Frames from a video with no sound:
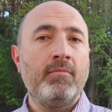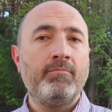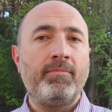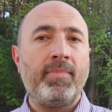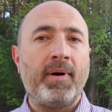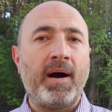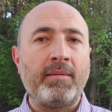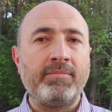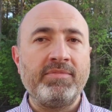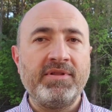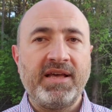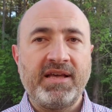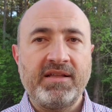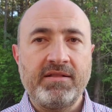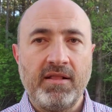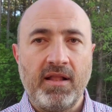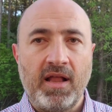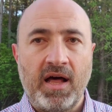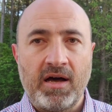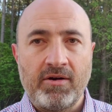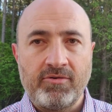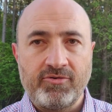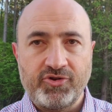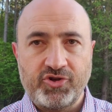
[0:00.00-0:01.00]
public
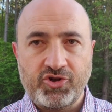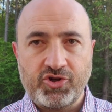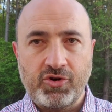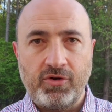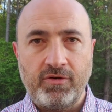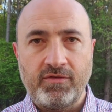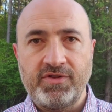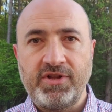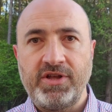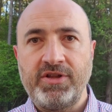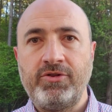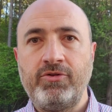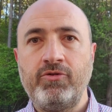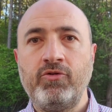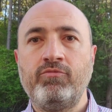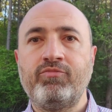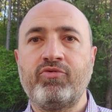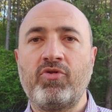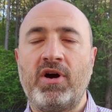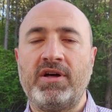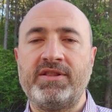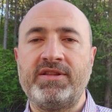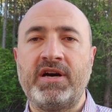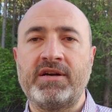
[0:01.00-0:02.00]
launch of the new
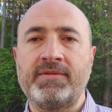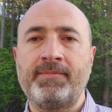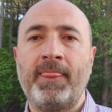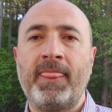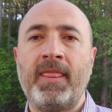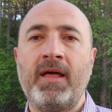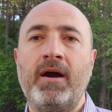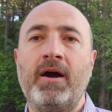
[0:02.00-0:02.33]
product.